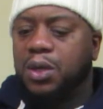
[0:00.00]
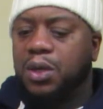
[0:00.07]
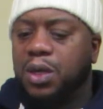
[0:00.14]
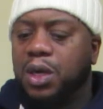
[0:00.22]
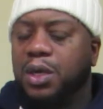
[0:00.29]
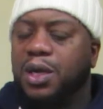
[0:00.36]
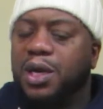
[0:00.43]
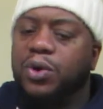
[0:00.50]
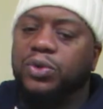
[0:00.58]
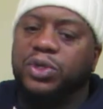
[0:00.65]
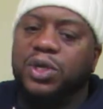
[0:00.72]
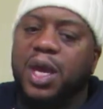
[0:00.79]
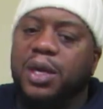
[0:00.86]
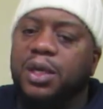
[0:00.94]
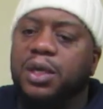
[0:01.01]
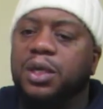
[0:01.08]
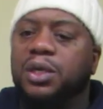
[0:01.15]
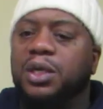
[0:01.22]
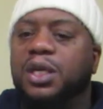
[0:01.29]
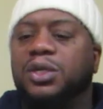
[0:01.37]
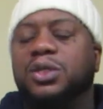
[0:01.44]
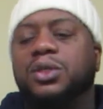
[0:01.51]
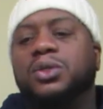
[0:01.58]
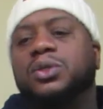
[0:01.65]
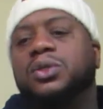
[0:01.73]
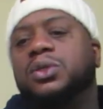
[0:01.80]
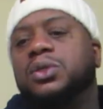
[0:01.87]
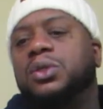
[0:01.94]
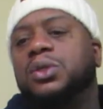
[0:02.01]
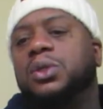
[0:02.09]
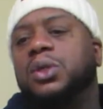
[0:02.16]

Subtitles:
under those kind of conditions.